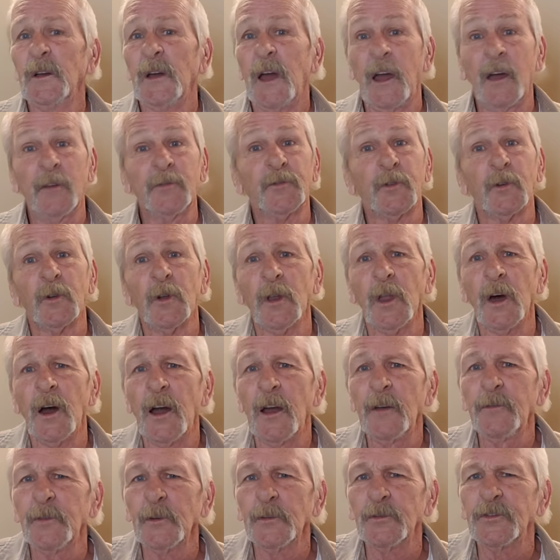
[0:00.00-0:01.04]
after a
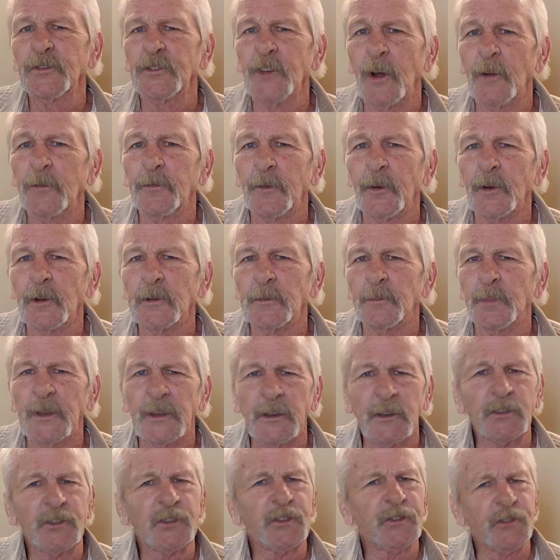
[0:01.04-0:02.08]
life of suffering,
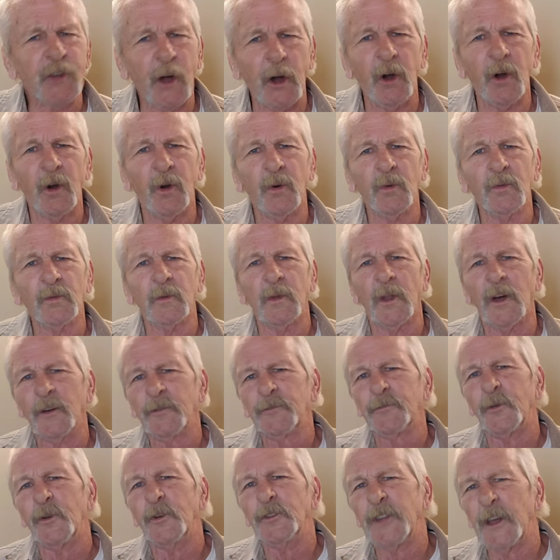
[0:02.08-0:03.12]
being stoned,
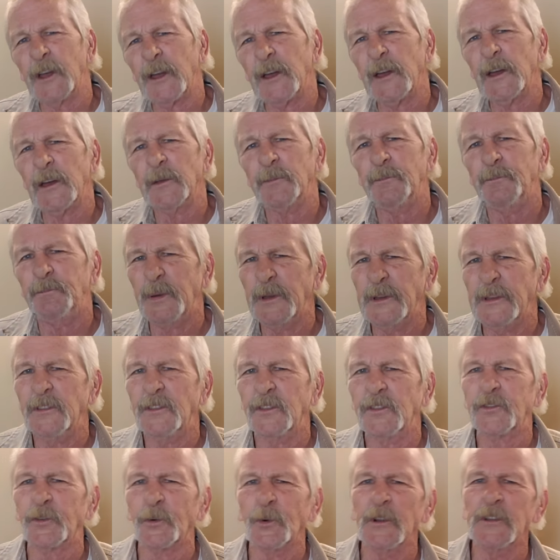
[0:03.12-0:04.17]
left for dead,
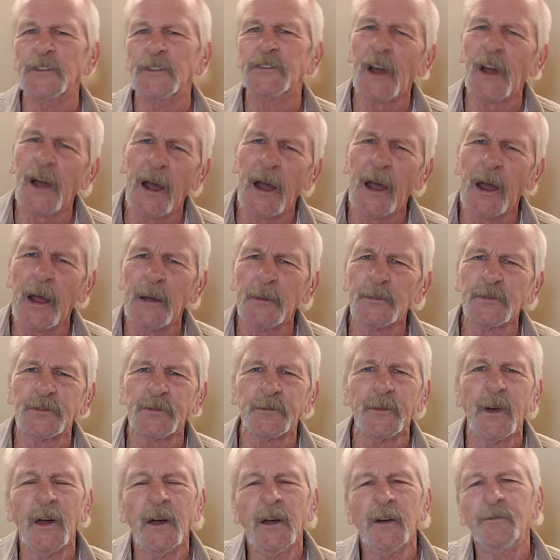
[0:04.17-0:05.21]
beaten three times,
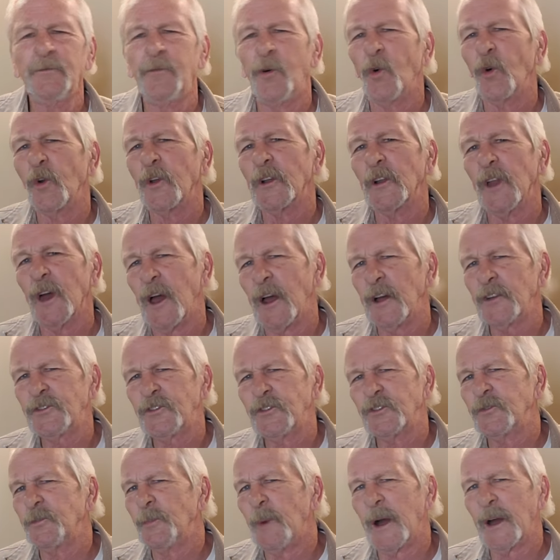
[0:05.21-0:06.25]
40
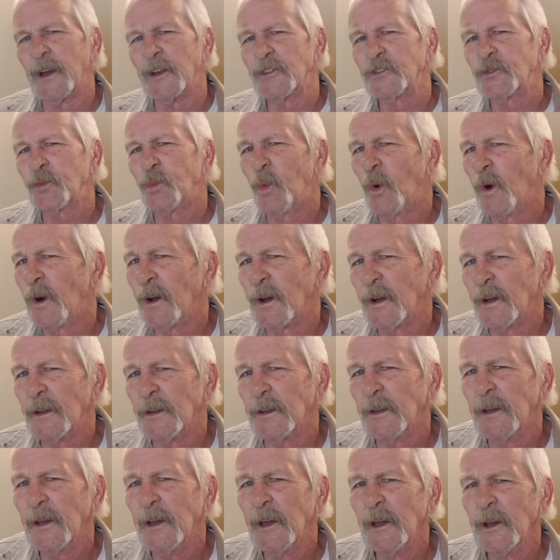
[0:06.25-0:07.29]
lashes minus
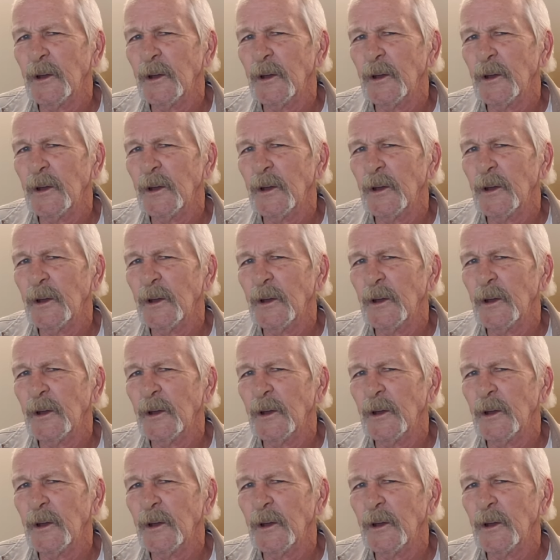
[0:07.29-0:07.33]
one,